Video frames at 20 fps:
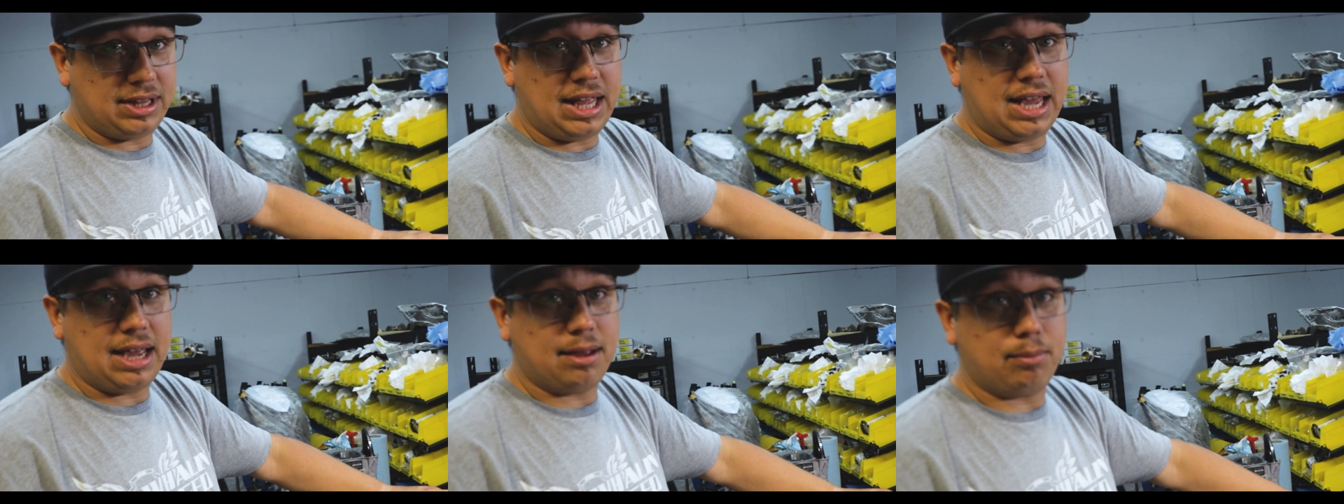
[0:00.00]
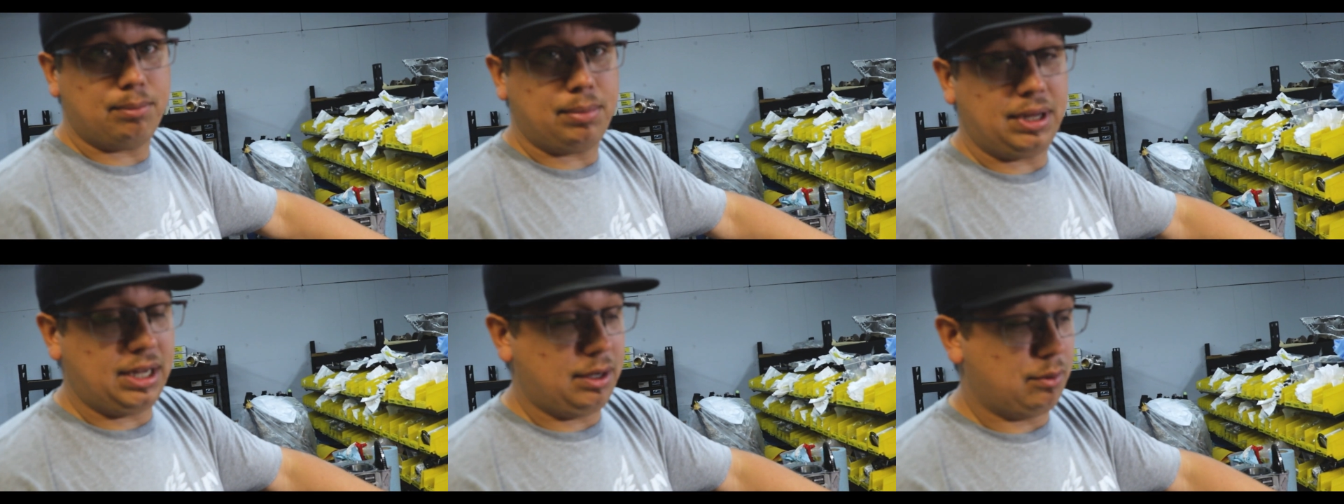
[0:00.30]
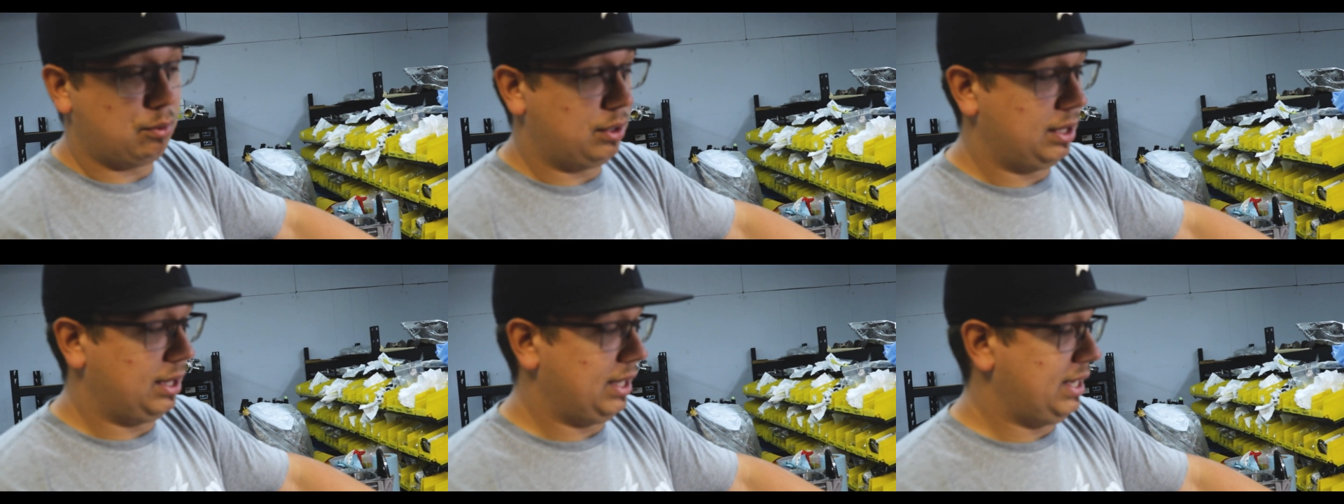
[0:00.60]
that be
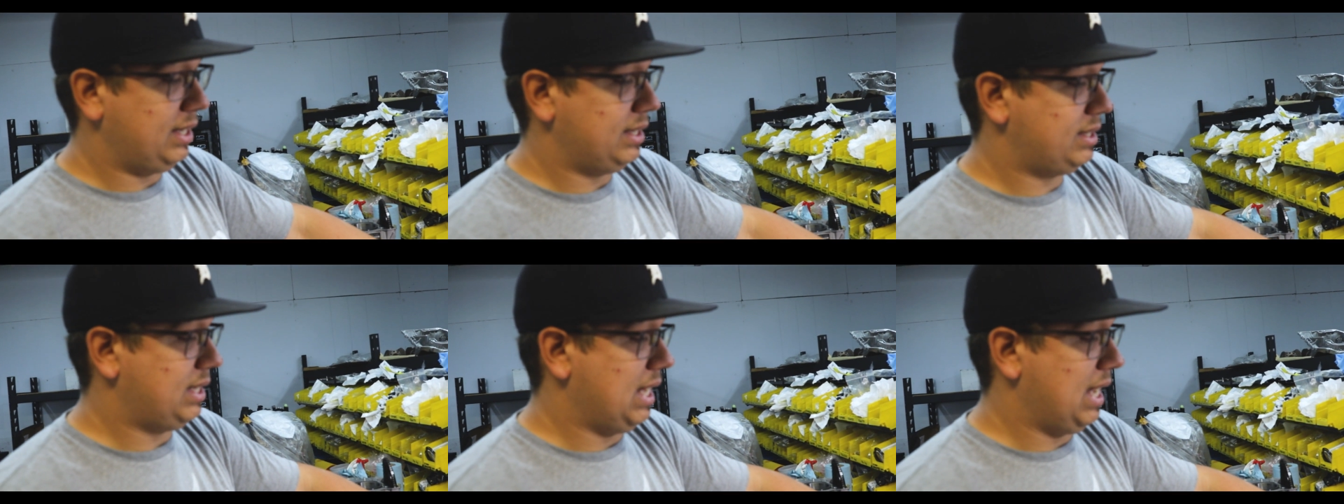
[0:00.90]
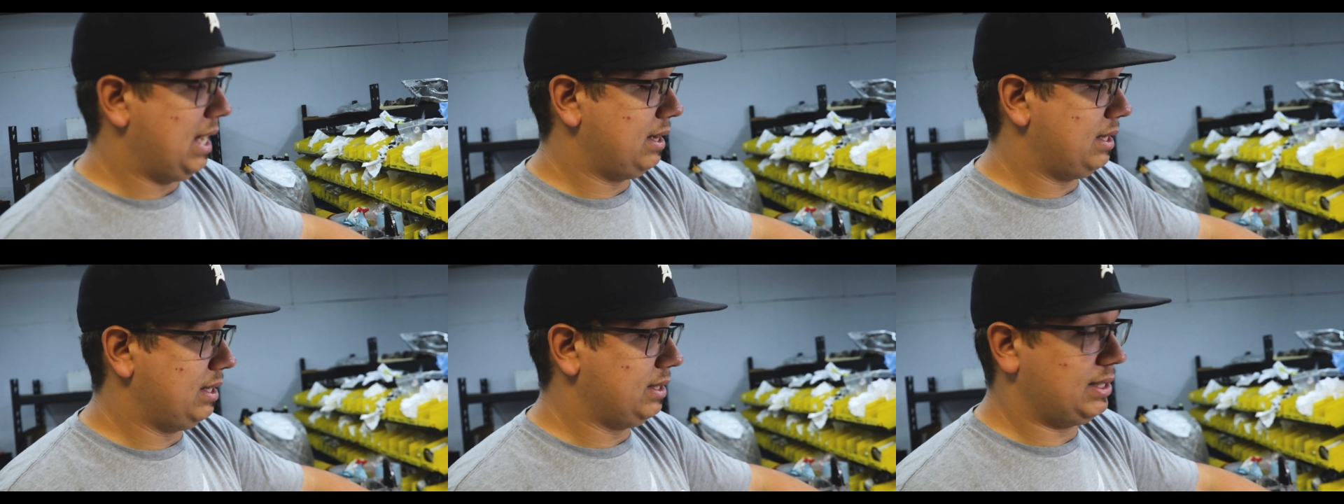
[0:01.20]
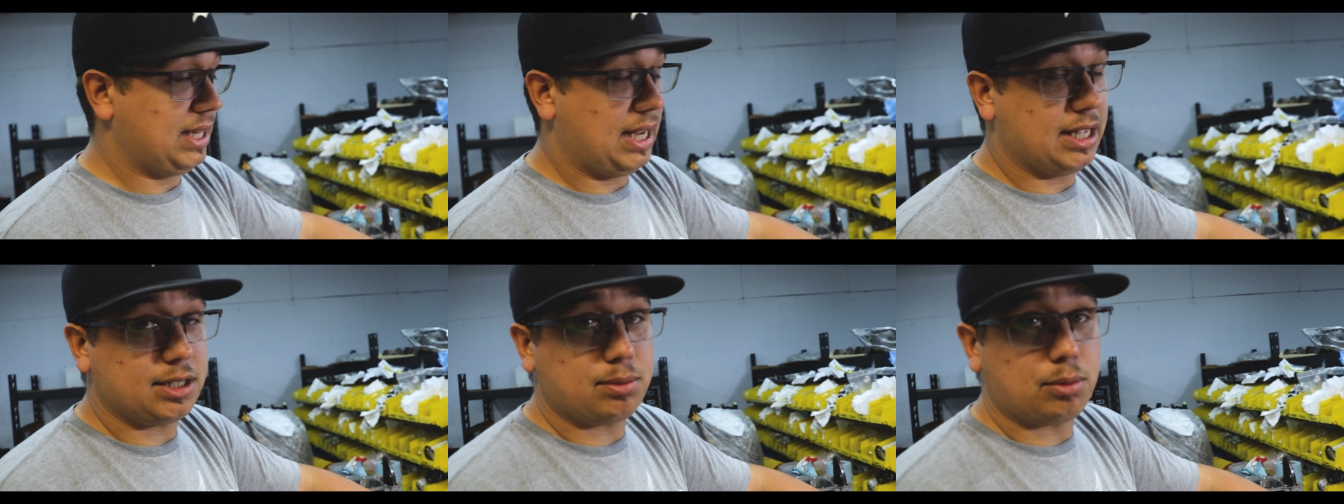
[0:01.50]
released at the
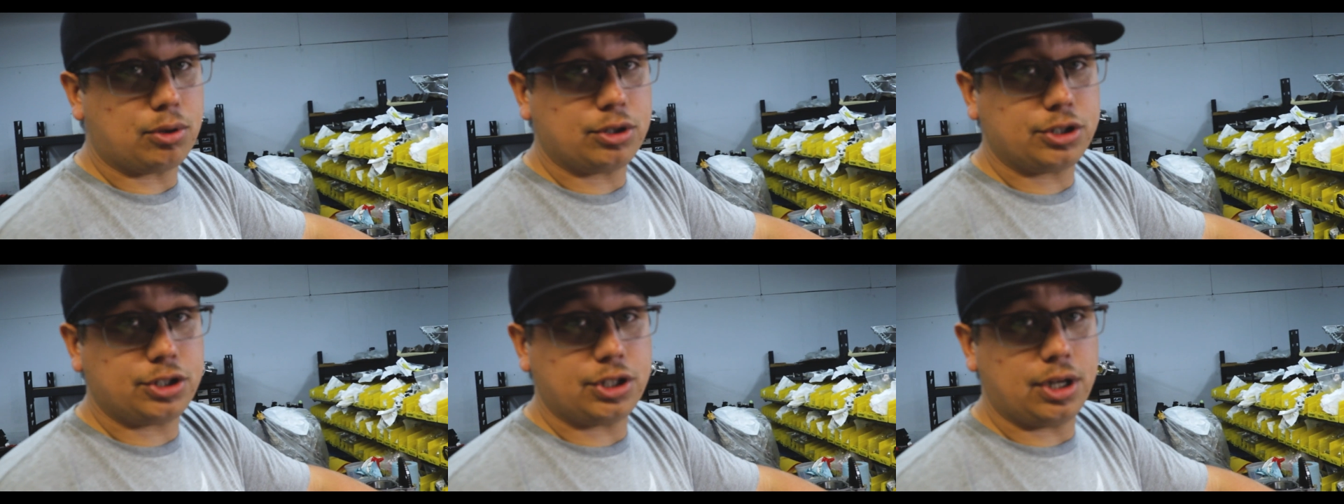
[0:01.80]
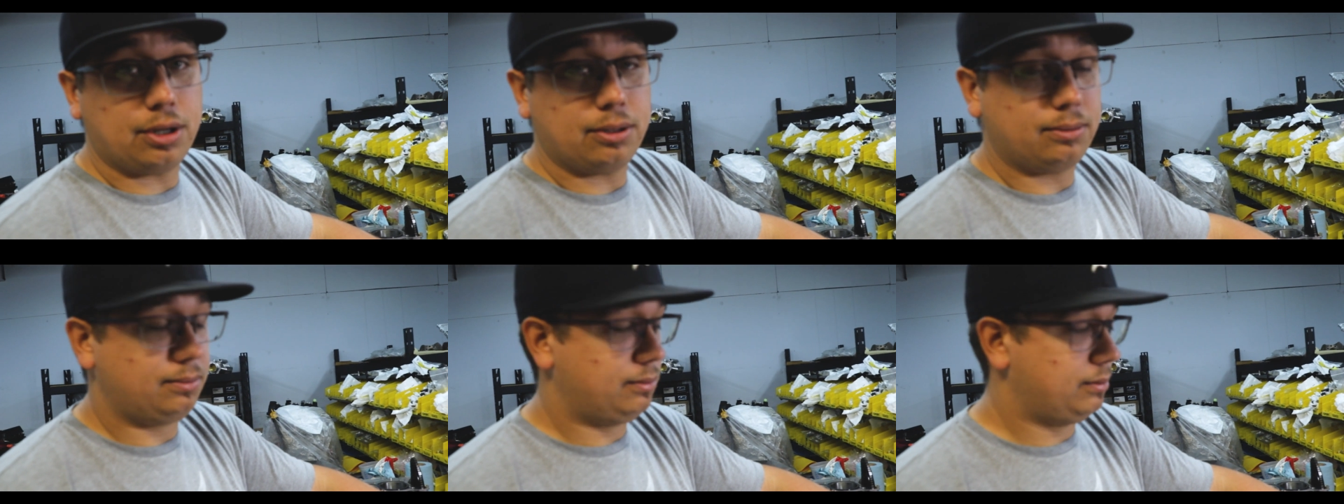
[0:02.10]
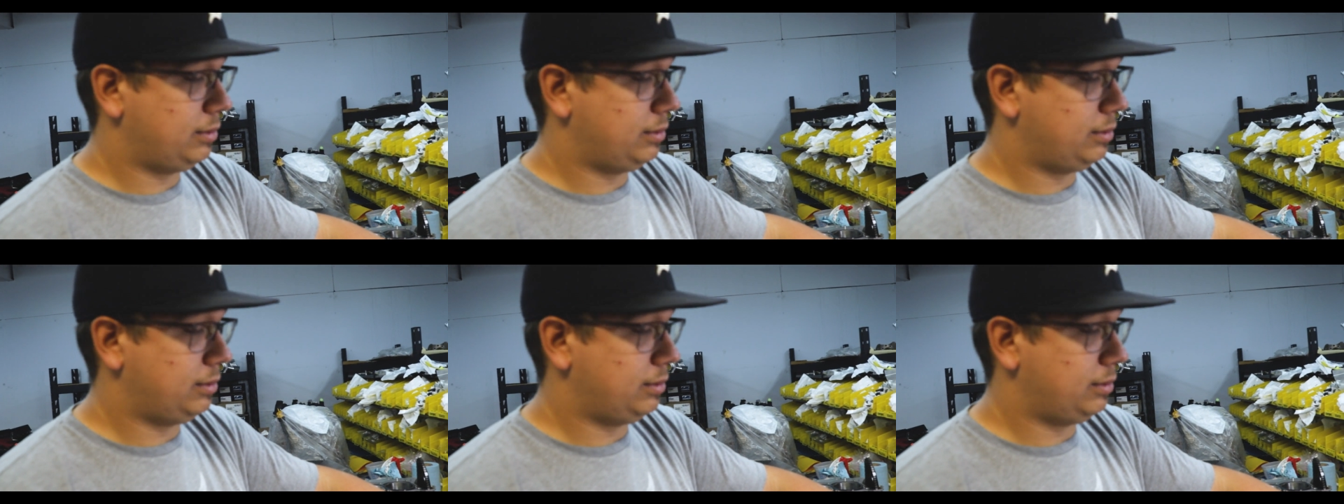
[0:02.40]
Sandsport show.